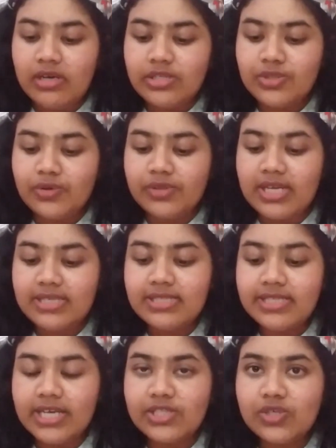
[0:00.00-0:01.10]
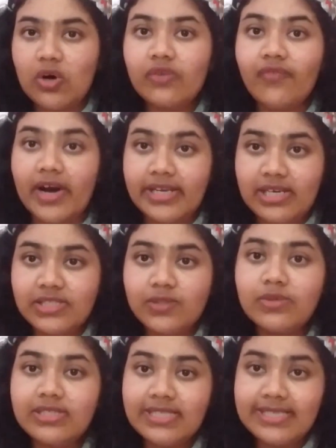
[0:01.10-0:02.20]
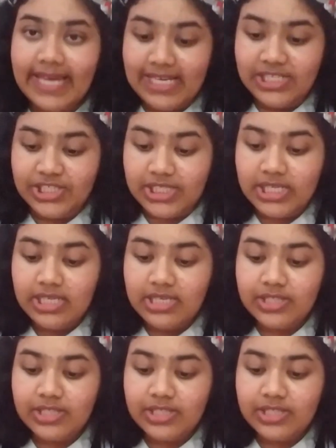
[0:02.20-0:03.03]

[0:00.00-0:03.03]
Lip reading: So there's this case called Winans versus AG.